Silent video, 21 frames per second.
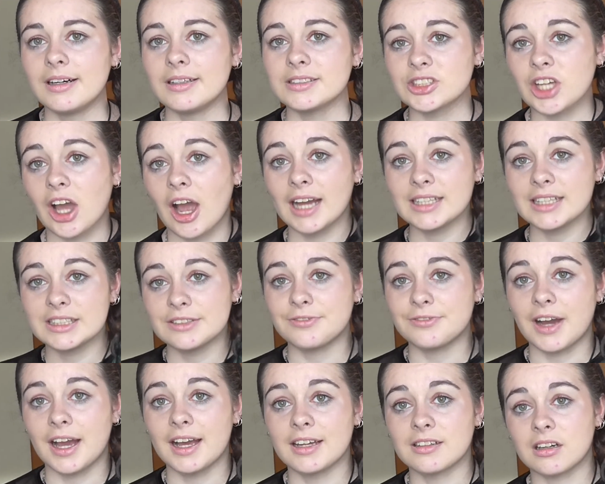So I did
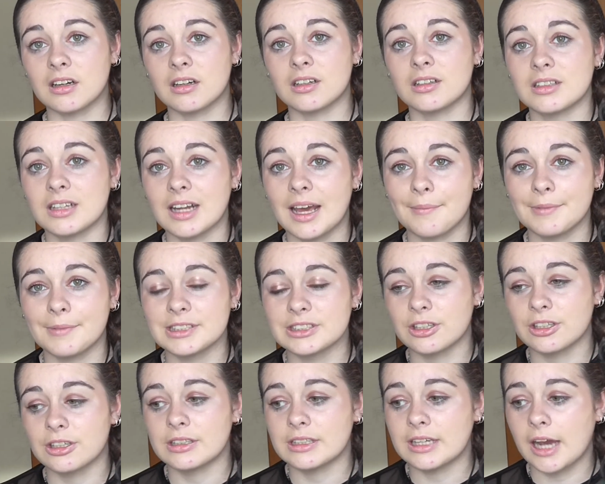find on
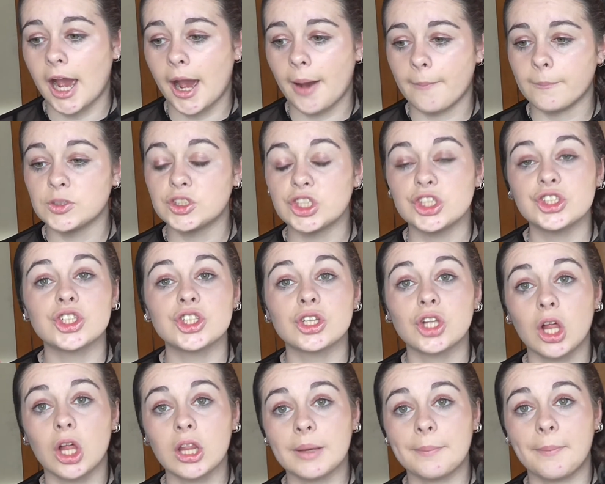Amazon ginger
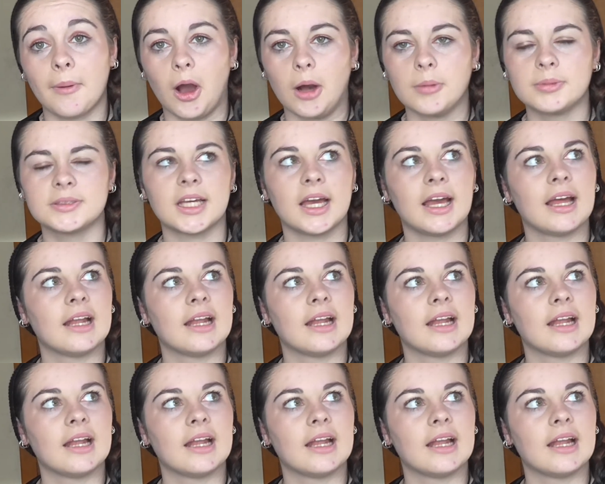lollipops,